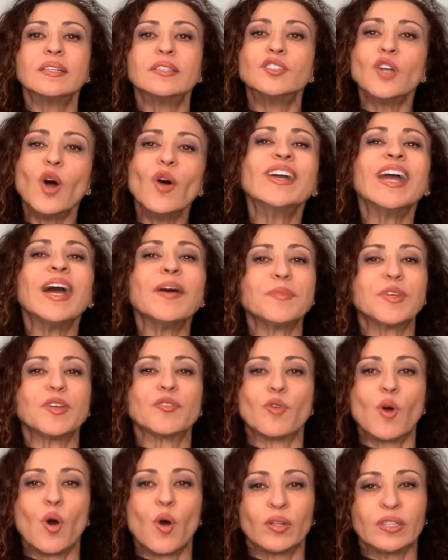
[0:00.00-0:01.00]
Don't get me
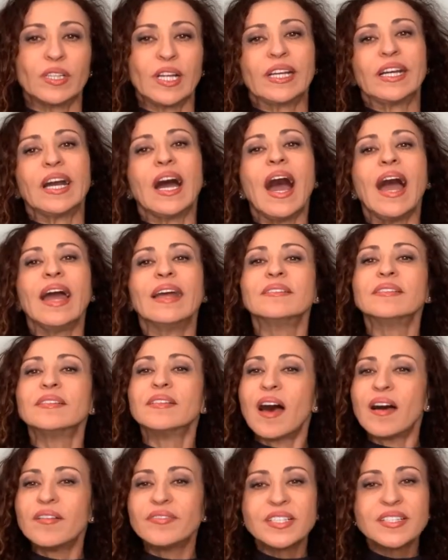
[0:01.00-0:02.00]
wrong, like I
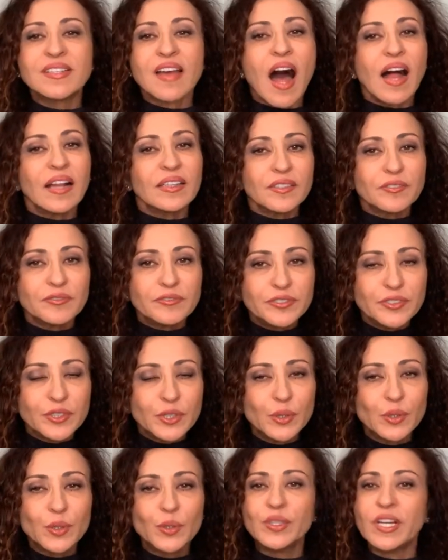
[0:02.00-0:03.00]
love Italian
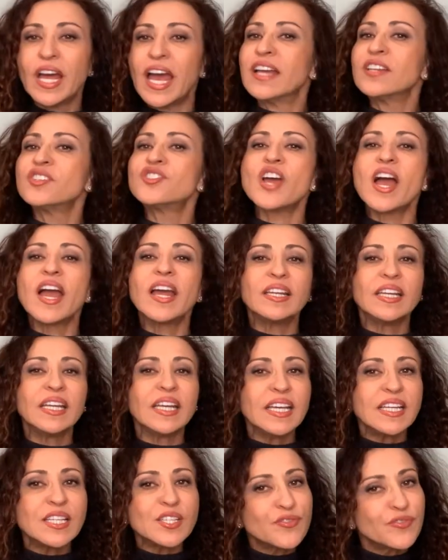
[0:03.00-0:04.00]
food and
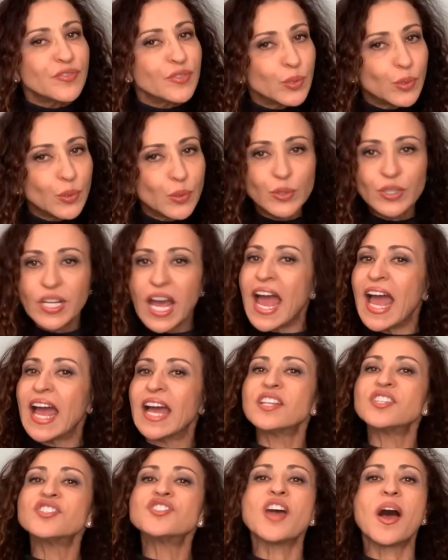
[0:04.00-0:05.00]
Chinese food
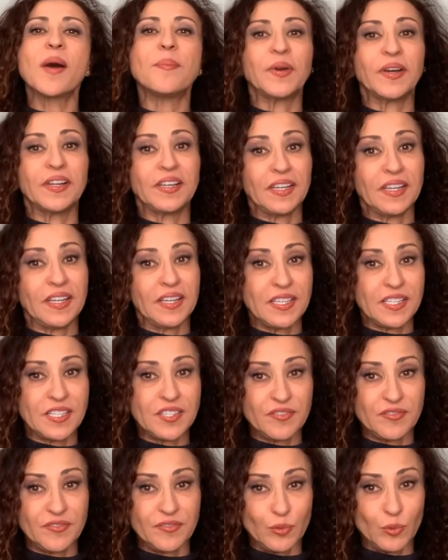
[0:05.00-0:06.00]
and Japanese
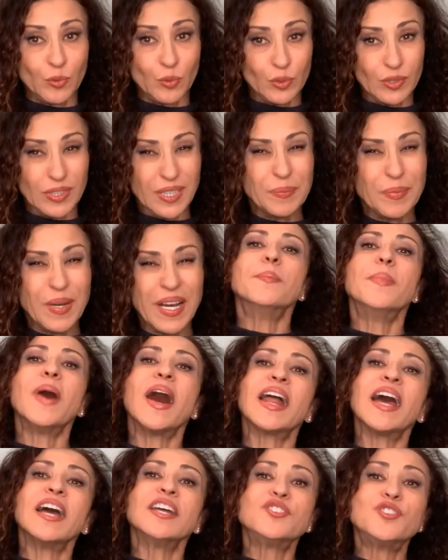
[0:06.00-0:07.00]
food, but, but
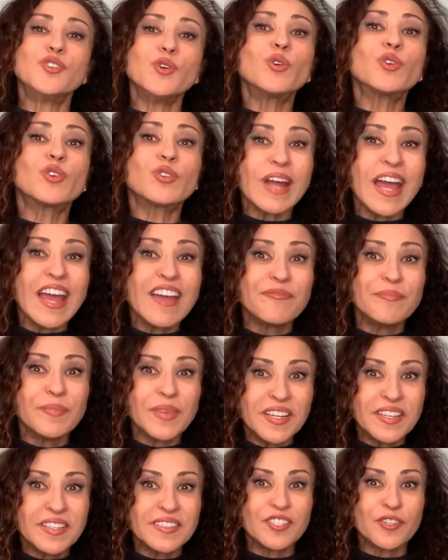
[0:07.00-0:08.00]
I do crave
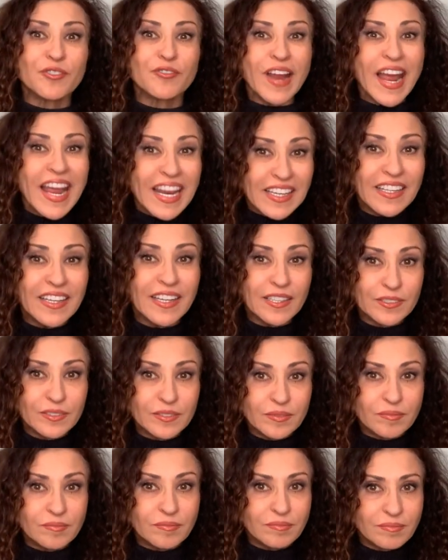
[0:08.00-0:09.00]

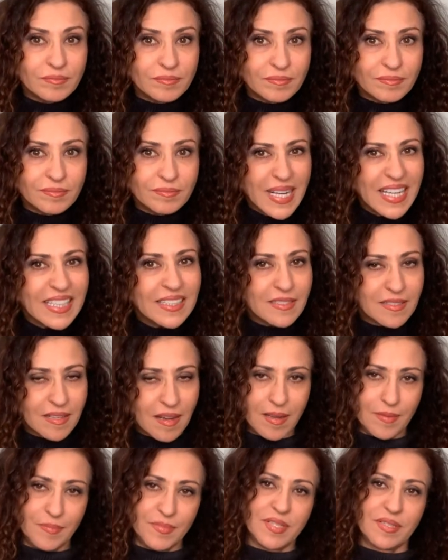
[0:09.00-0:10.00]
Mediterranean many
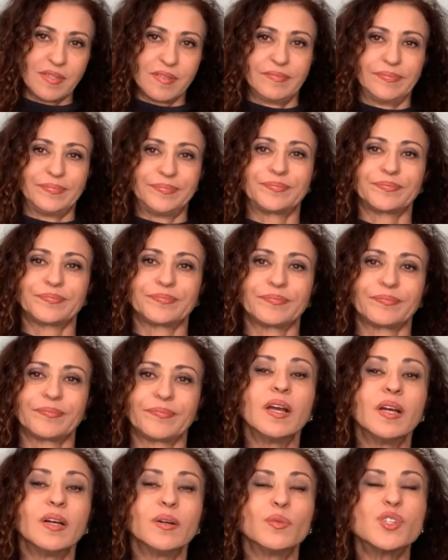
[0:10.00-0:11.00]
times,
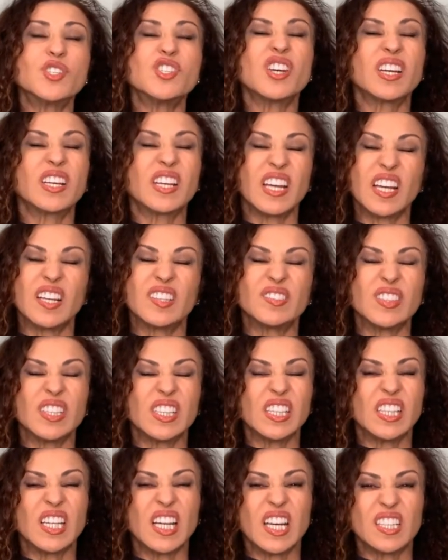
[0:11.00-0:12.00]
which I can't
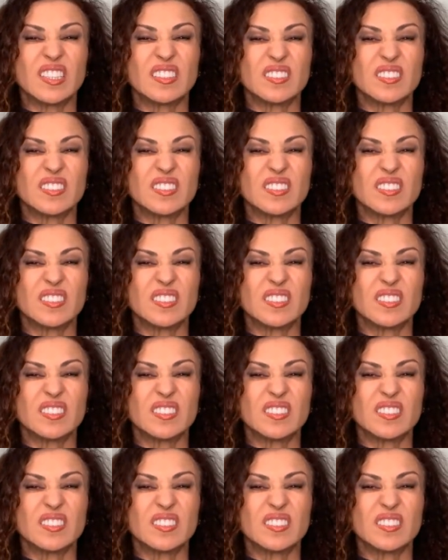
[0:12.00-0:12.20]
really get.